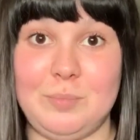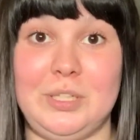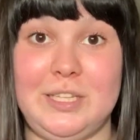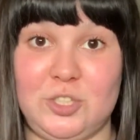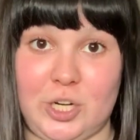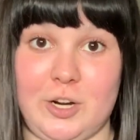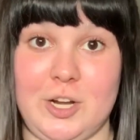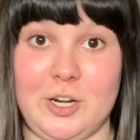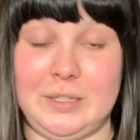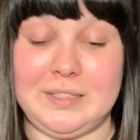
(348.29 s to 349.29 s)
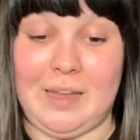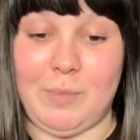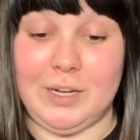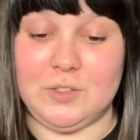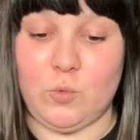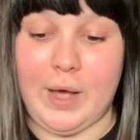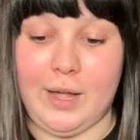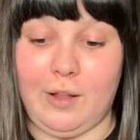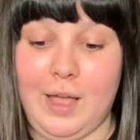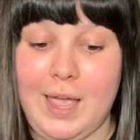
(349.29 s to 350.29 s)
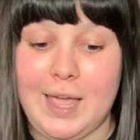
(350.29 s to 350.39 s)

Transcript: Please share your excitement as well,